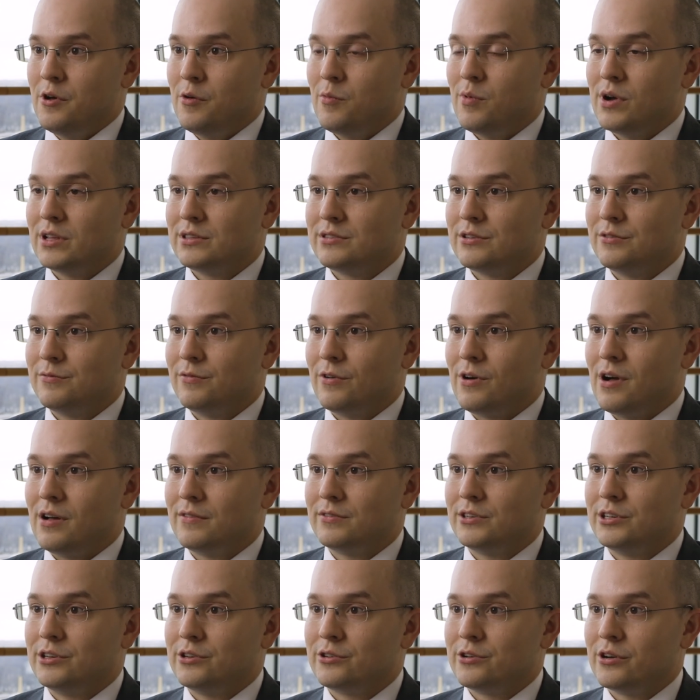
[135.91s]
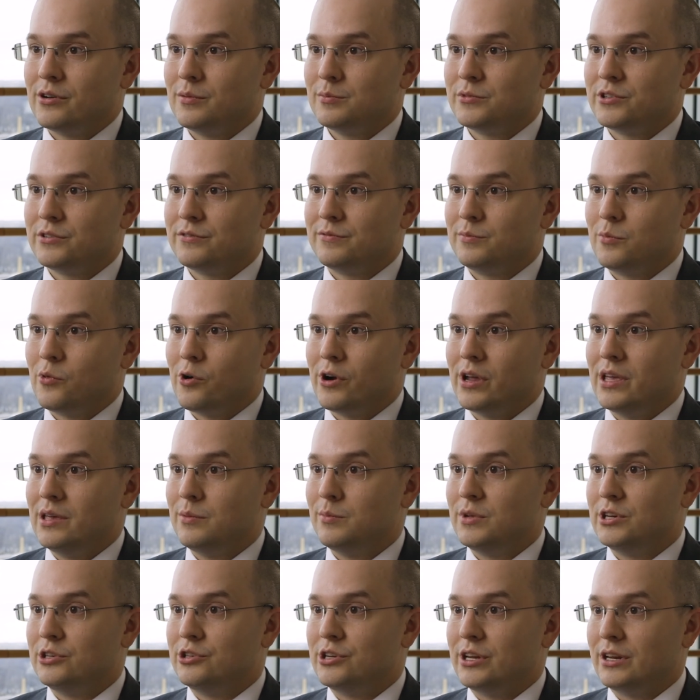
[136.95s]
What's involved in terms of more
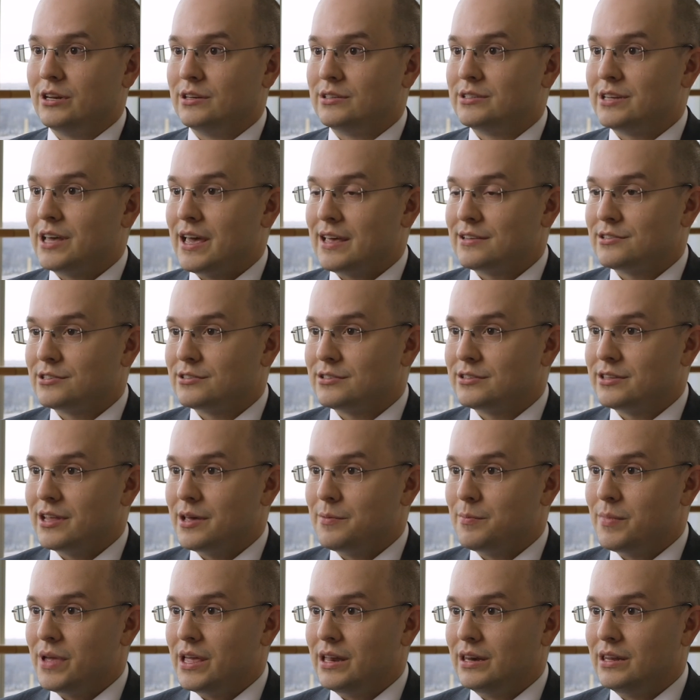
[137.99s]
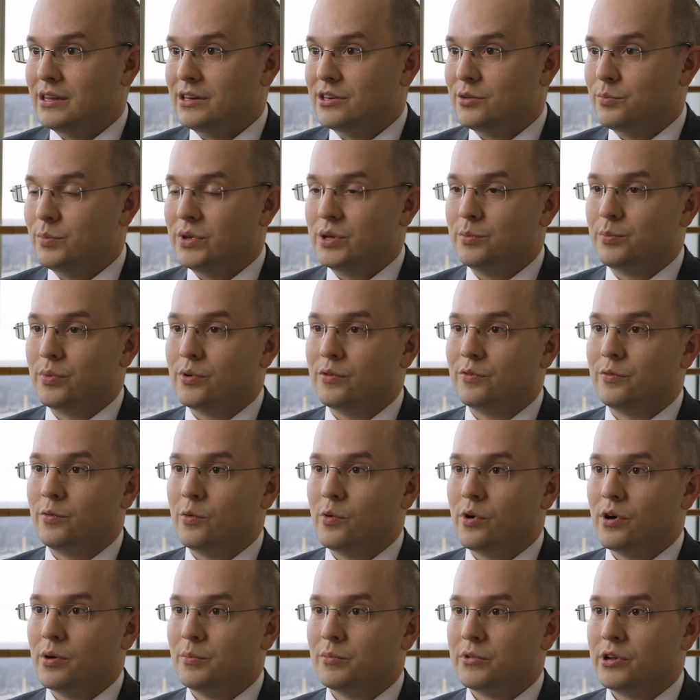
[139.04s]
imaging tests that may need to be
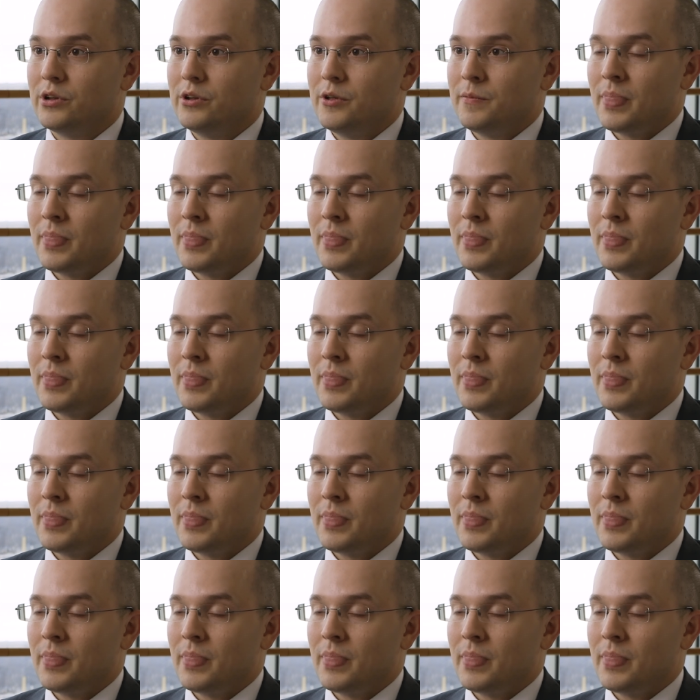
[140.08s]
performed?